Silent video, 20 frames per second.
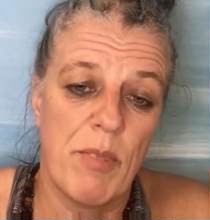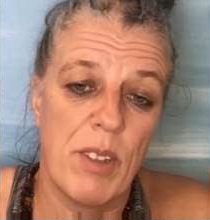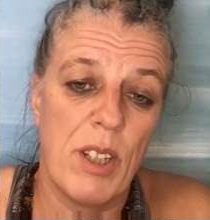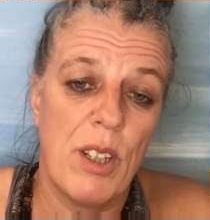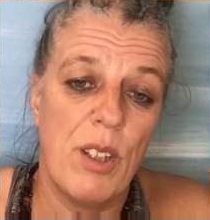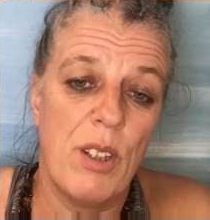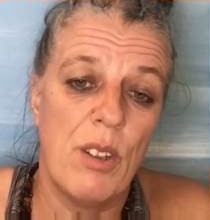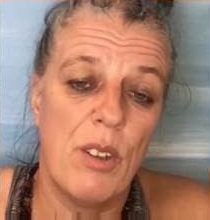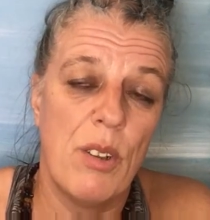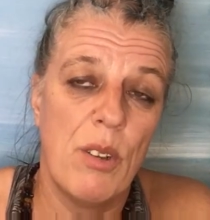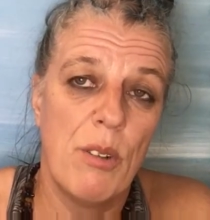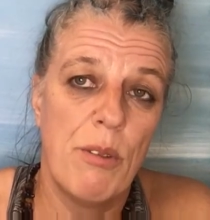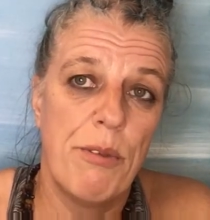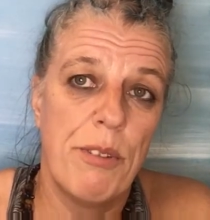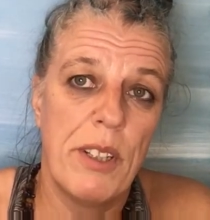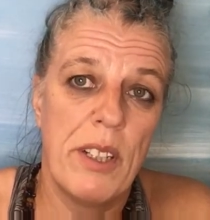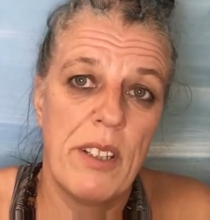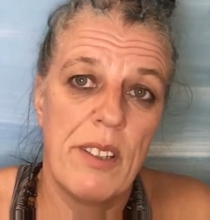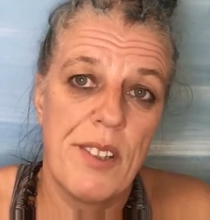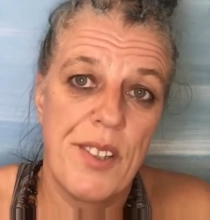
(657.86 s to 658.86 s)
you
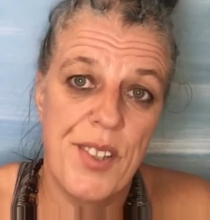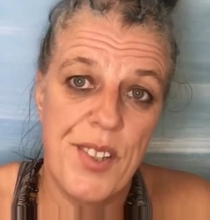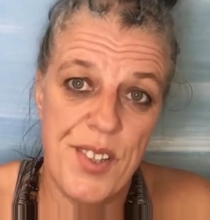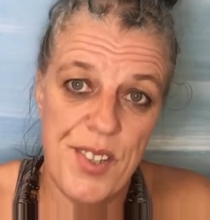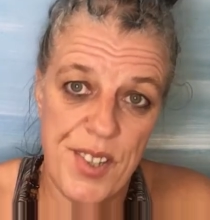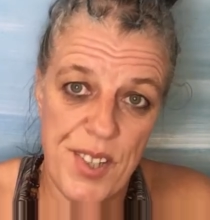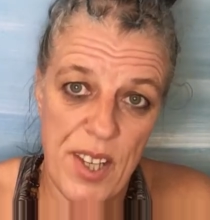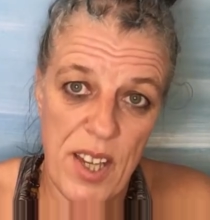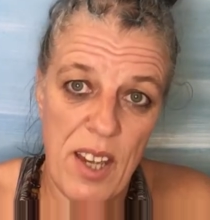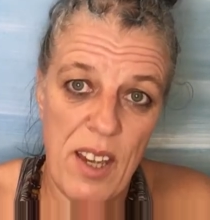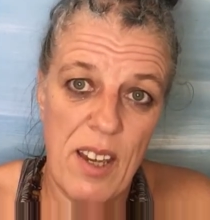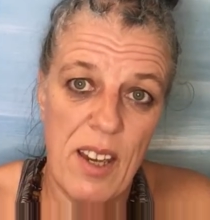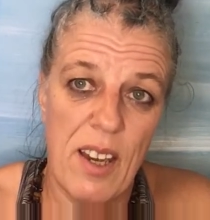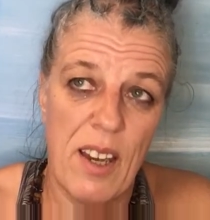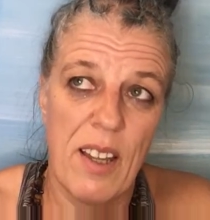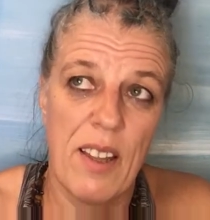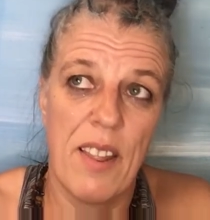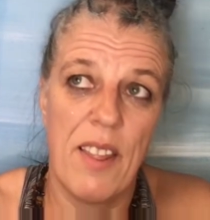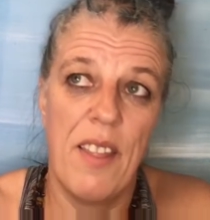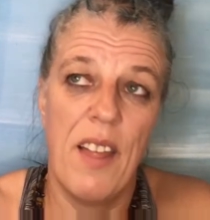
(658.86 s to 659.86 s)
will
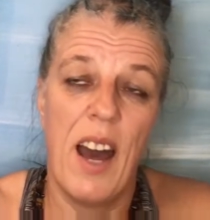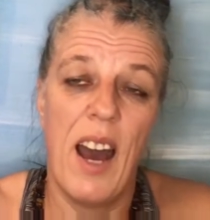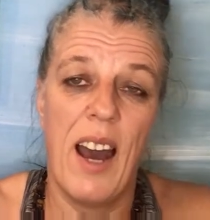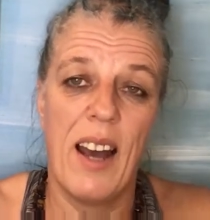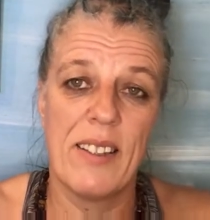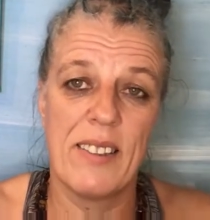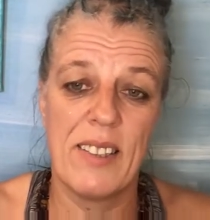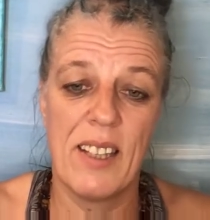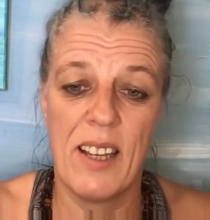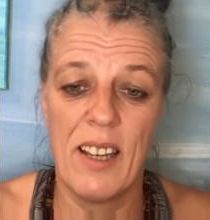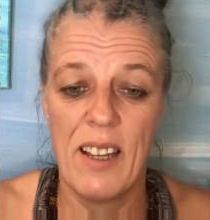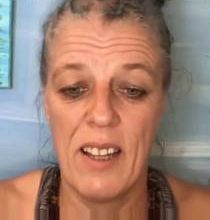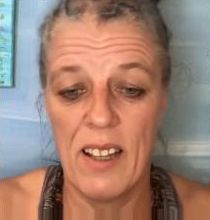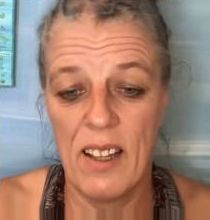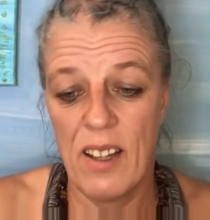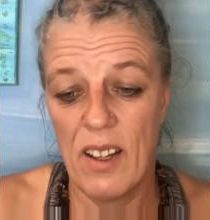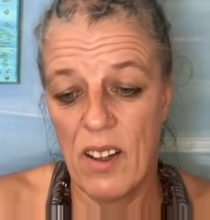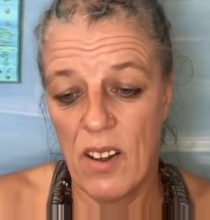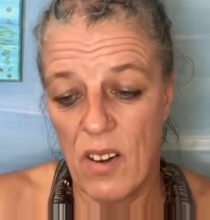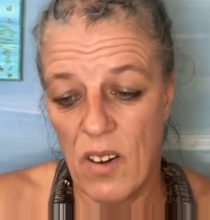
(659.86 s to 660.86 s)
see that
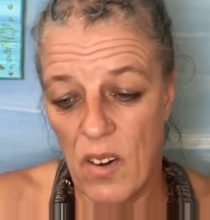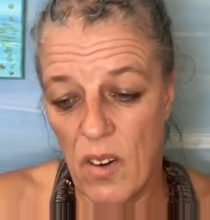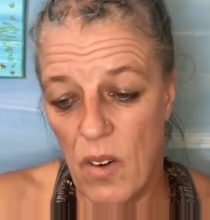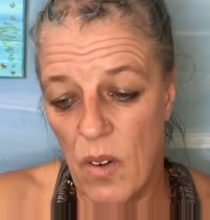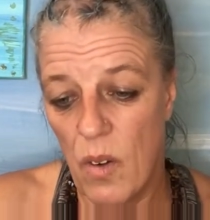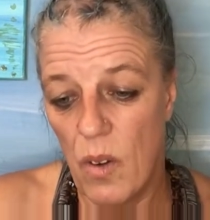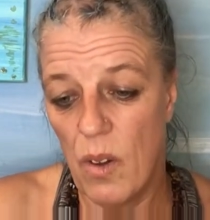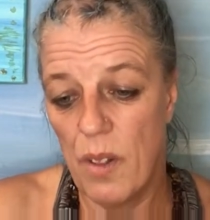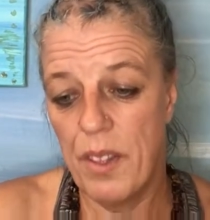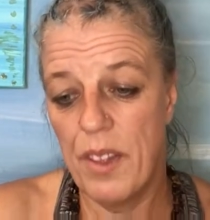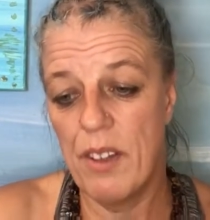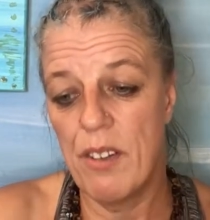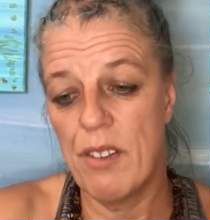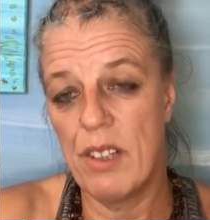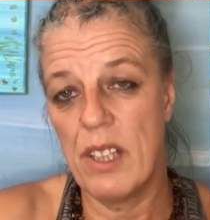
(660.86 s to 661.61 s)
all the